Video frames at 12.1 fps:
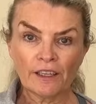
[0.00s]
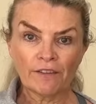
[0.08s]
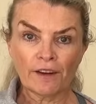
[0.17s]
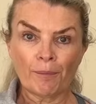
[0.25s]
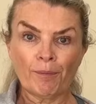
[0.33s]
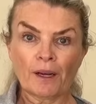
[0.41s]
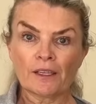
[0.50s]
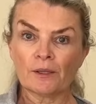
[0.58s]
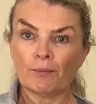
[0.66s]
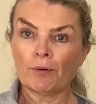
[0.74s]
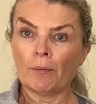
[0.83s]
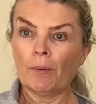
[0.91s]
fabrics are
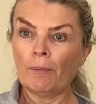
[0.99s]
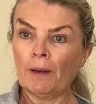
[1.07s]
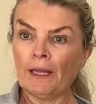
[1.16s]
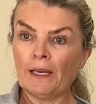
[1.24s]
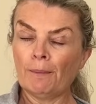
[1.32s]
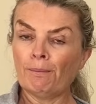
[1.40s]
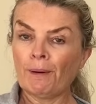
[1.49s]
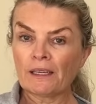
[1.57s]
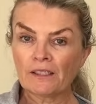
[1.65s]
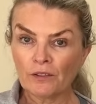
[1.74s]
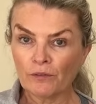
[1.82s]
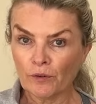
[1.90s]
probably
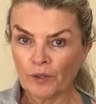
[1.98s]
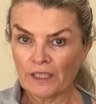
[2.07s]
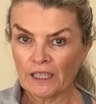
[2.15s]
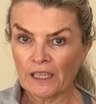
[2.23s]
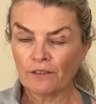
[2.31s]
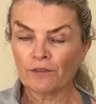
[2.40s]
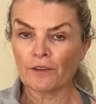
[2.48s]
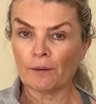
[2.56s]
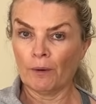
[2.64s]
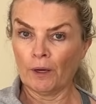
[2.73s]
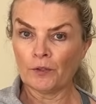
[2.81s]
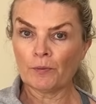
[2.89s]
best avoided for the
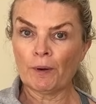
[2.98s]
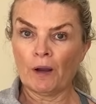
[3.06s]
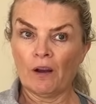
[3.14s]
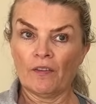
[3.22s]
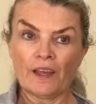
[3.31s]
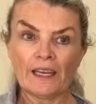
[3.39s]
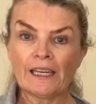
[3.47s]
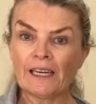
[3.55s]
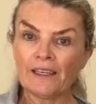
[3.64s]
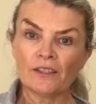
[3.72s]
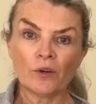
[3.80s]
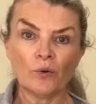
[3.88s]
most part. They
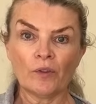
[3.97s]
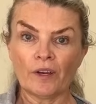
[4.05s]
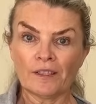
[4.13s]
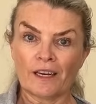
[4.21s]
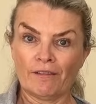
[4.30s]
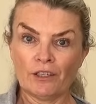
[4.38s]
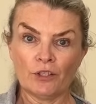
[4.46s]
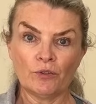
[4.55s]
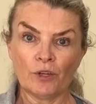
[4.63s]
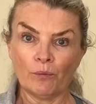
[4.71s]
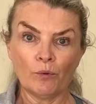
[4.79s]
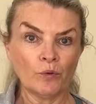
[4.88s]
cling to all those areas you
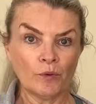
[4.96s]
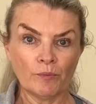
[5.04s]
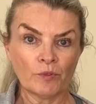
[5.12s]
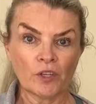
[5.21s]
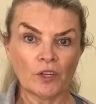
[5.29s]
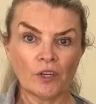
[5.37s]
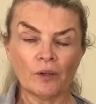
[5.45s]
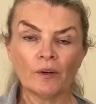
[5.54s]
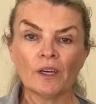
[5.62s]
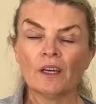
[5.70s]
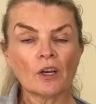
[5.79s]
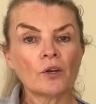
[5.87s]
don't want them to.
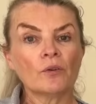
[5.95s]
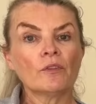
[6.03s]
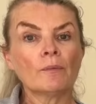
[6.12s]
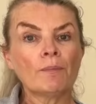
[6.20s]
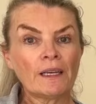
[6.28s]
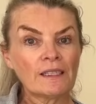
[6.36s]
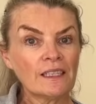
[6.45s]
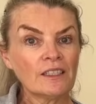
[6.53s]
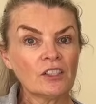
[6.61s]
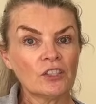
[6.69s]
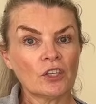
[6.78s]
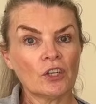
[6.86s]
So the best thing
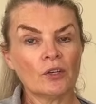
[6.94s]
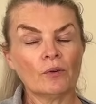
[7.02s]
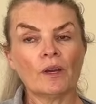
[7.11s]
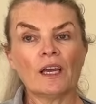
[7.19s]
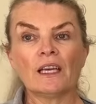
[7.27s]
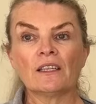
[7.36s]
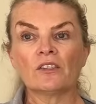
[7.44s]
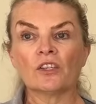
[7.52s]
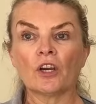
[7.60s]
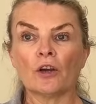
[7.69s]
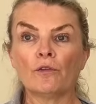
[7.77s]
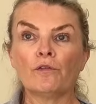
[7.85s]
to do is to
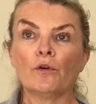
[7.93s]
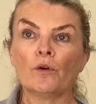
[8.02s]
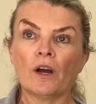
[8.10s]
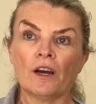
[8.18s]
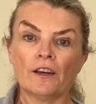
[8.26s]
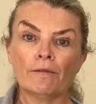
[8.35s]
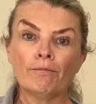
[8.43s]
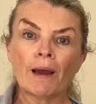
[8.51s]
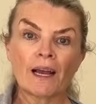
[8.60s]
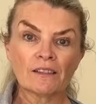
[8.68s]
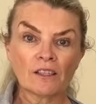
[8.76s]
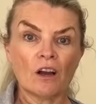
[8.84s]
go for kind of
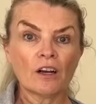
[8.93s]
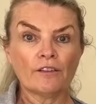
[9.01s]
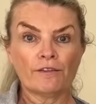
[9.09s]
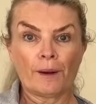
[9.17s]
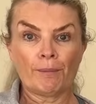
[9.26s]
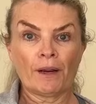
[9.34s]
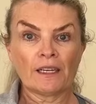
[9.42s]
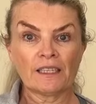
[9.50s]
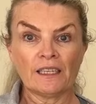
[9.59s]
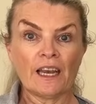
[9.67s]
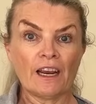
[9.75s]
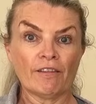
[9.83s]
matte, darker fabrics
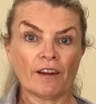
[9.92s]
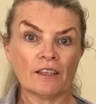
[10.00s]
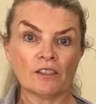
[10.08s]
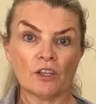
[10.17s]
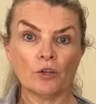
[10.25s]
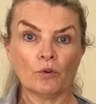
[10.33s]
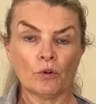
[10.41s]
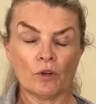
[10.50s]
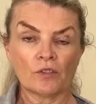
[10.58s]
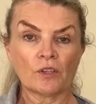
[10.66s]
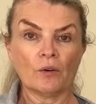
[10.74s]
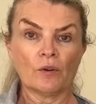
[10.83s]
in areas that you're not
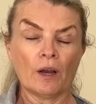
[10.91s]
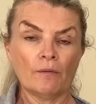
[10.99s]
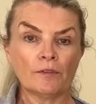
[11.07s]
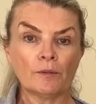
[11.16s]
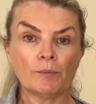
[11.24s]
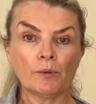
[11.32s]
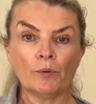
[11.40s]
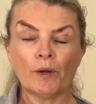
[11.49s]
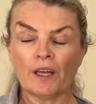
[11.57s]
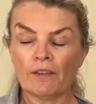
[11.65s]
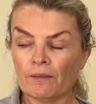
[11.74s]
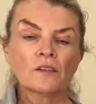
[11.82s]
so comfortable
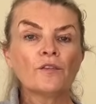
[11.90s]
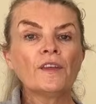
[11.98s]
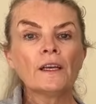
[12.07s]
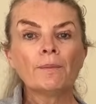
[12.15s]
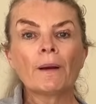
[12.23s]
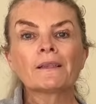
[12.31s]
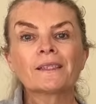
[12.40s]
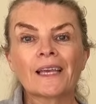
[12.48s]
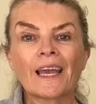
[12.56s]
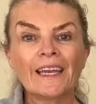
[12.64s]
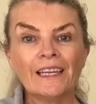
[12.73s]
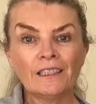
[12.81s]
with. So think about
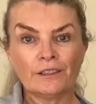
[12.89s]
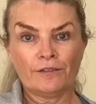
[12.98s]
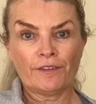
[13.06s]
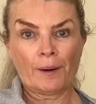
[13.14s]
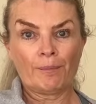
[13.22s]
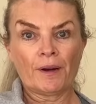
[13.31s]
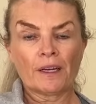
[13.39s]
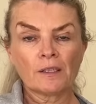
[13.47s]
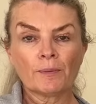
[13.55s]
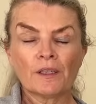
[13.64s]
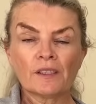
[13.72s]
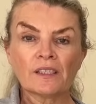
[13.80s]
tailored fabrics,
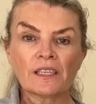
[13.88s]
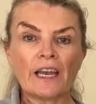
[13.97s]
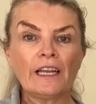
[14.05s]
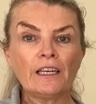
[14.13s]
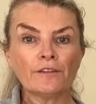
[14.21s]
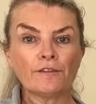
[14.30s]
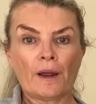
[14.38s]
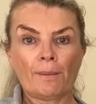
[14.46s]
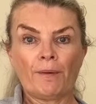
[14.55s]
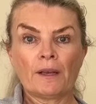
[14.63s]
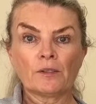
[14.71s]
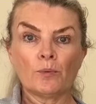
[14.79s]
because tailored
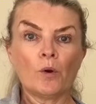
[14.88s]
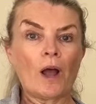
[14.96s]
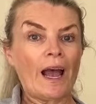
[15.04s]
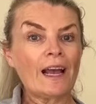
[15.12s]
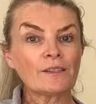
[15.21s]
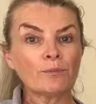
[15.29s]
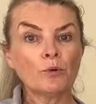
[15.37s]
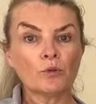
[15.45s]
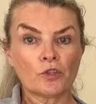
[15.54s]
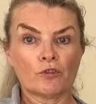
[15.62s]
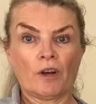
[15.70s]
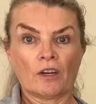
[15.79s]
fabrics will add more
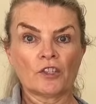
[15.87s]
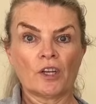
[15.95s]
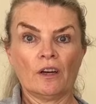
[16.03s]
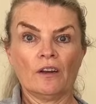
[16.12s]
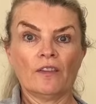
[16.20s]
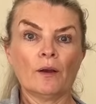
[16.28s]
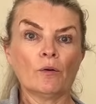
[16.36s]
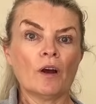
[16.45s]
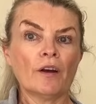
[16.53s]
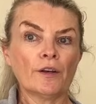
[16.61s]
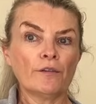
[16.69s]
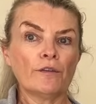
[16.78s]
structure. They'll
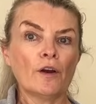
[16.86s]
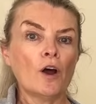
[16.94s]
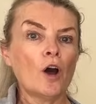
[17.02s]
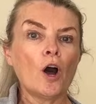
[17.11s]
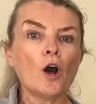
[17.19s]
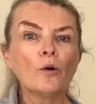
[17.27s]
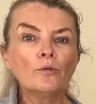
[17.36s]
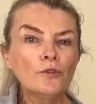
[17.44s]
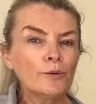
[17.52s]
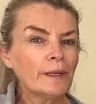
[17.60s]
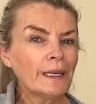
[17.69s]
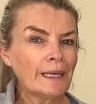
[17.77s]
kind of hold
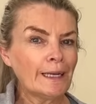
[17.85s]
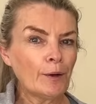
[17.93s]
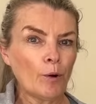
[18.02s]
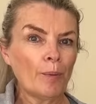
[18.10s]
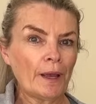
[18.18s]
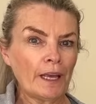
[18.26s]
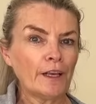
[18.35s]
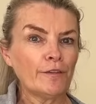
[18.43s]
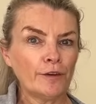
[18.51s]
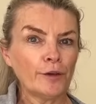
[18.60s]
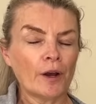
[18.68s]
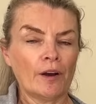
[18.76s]
you in a little bit
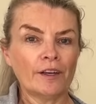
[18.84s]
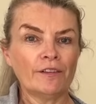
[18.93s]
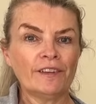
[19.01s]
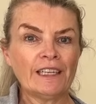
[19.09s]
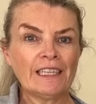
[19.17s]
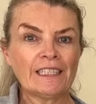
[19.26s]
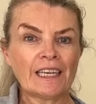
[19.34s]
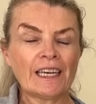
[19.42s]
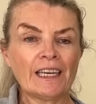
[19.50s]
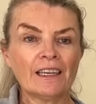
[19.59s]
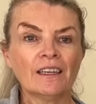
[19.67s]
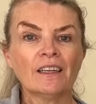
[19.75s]
if you kind of need
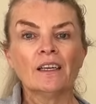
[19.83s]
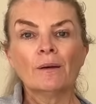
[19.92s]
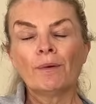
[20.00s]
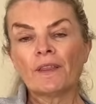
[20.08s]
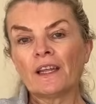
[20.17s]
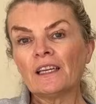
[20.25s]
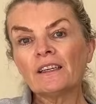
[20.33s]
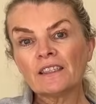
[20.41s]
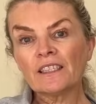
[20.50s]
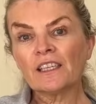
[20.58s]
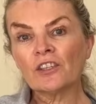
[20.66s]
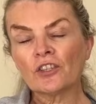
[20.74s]
it. But then in
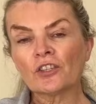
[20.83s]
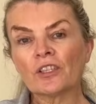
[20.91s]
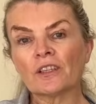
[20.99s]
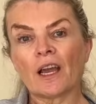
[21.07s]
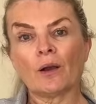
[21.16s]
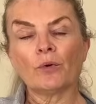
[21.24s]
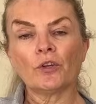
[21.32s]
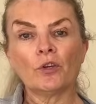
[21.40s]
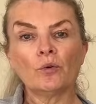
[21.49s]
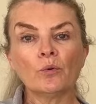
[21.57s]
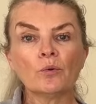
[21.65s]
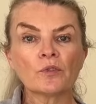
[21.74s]
addition to that, what you
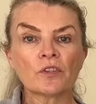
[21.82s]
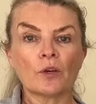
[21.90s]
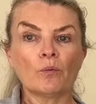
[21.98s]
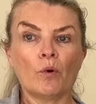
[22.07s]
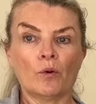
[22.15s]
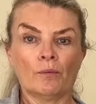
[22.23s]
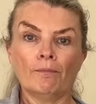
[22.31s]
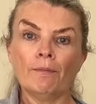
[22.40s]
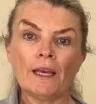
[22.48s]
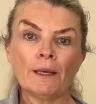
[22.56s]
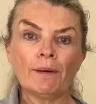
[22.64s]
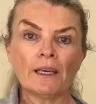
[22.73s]
also want,
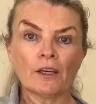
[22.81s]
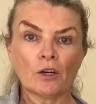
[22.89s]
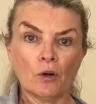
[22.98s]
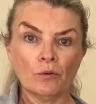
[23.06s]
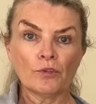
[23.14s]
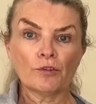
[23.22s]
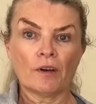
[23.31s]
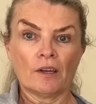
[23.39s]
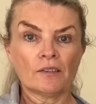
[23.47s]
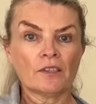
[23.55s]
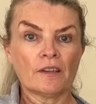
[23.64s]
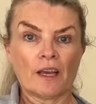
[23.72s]
maybe in
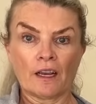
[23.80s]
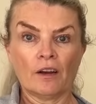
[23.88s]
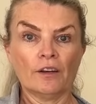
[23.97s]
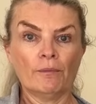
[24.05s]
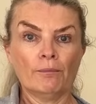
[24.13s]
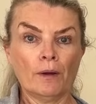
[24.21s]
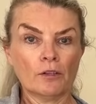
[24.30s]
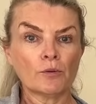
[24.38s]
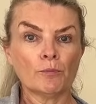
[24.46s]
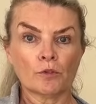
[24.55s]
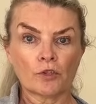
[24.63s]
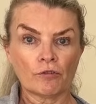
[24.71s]
contrast to that kind of much
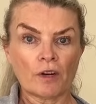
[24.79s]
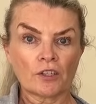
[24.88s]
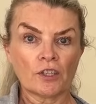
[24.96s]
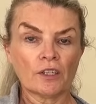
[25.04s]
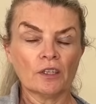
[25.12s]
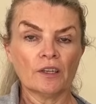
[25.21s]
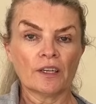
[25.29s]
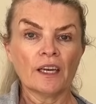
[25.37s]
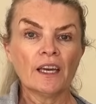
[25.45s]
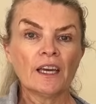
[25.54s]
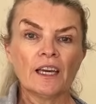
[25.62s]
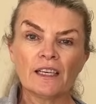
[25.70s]
more structured look,
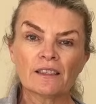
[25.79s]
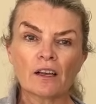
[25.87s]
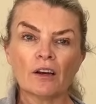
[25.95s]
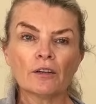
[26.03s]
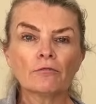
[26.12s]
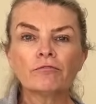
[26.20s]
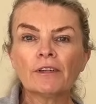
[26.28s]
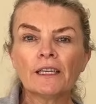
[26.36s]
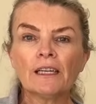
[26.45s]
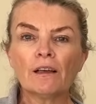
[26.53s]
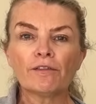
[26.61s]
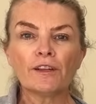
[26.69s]
is kind of really
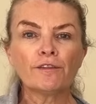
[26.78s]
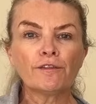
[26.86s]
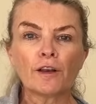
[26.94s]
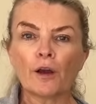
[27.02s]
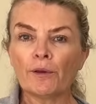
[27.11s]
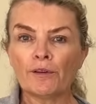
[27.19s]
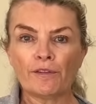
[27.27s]
lovely flowy